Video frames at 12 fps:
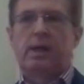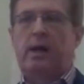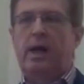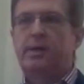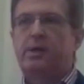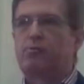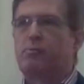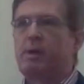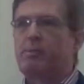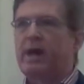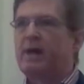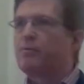Now, I don't
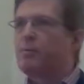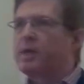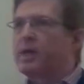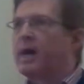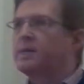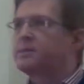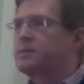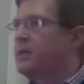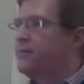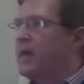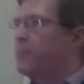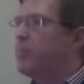remember ever being asked
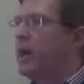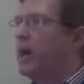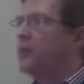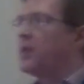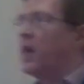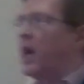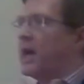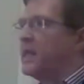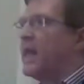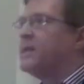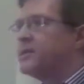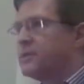if that power that I
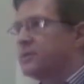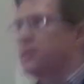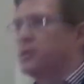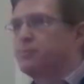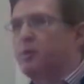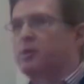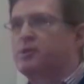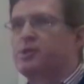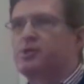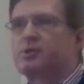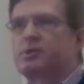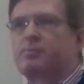lent to those
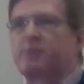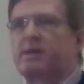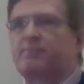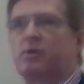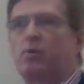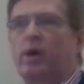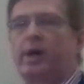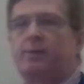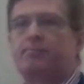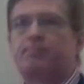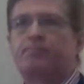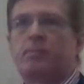politicians could be given
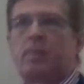away.